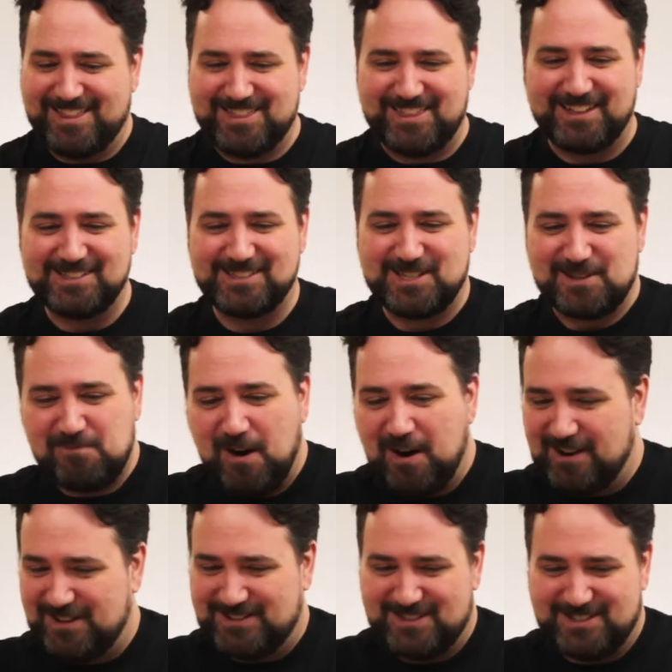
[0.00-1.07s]
Things to
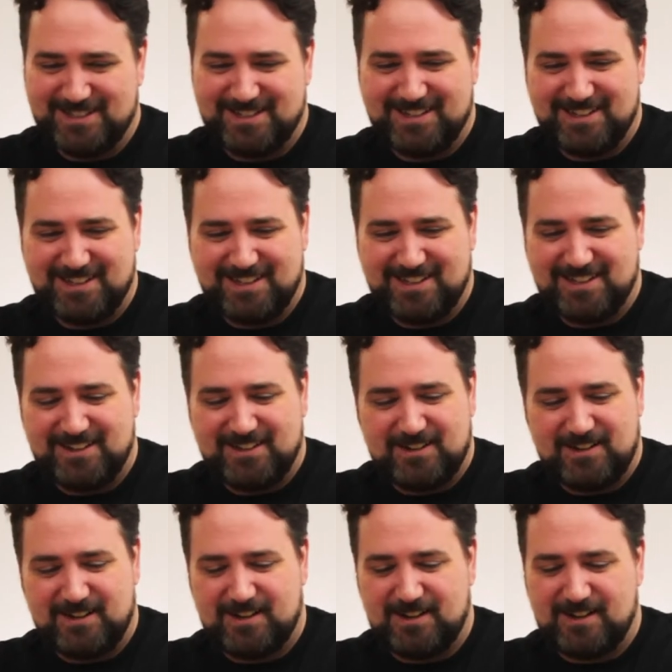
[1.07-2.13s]
punch.
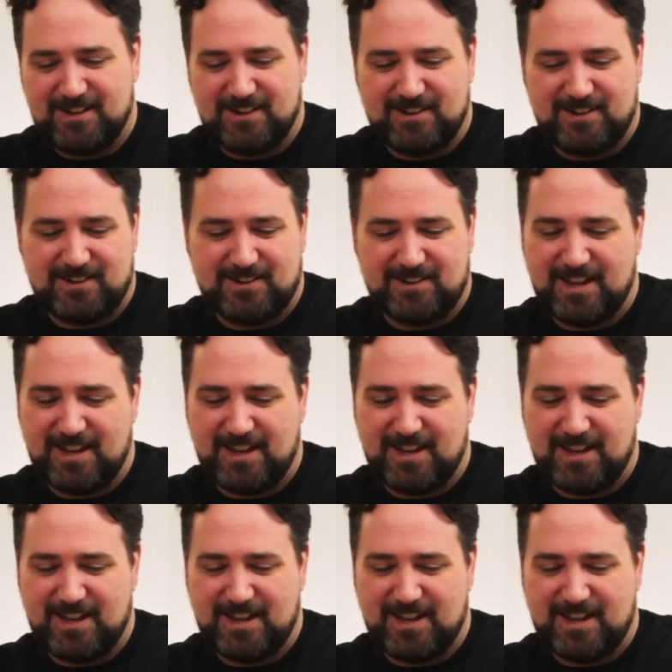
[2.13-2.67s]
Oh,